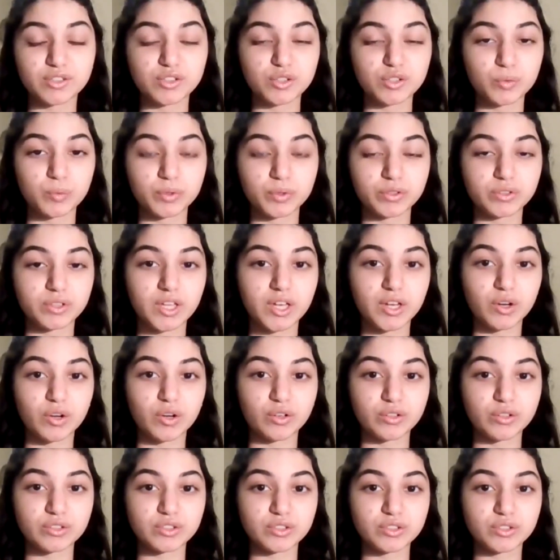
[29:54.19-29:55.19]
So will that
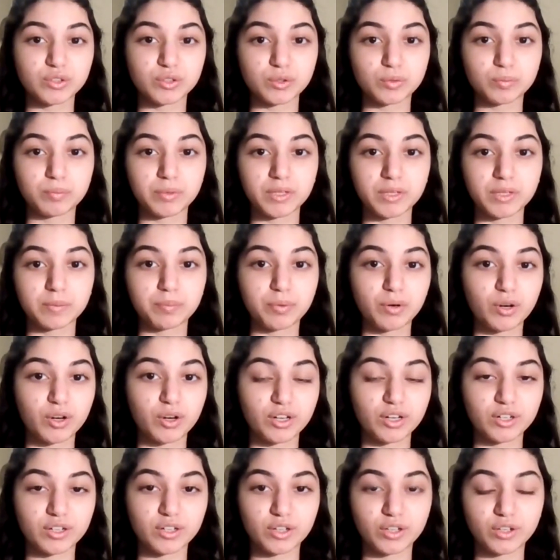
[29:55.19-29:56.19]
also be
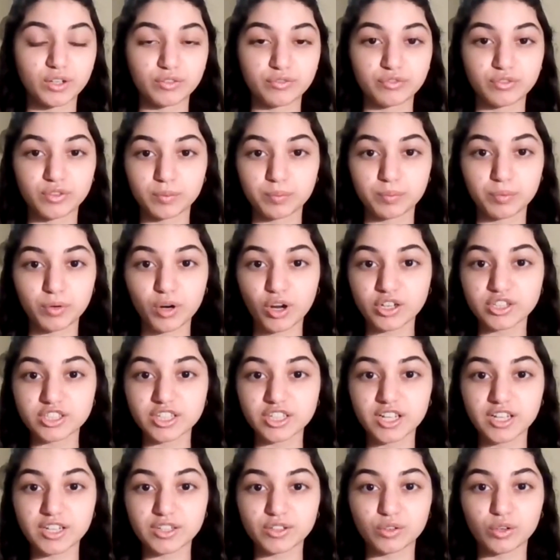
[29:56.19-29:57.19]
part of the
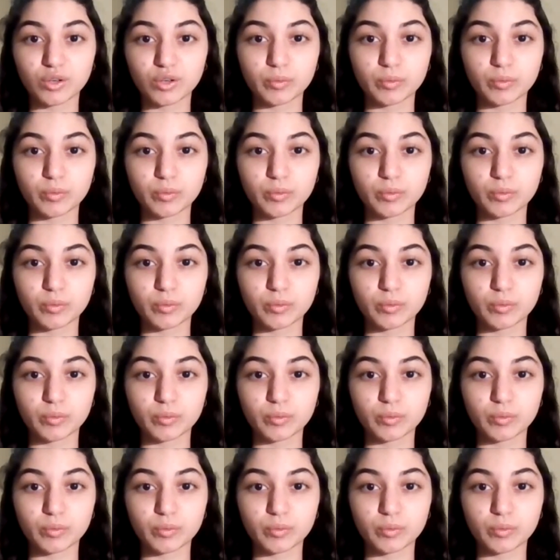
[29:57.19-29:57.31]
project,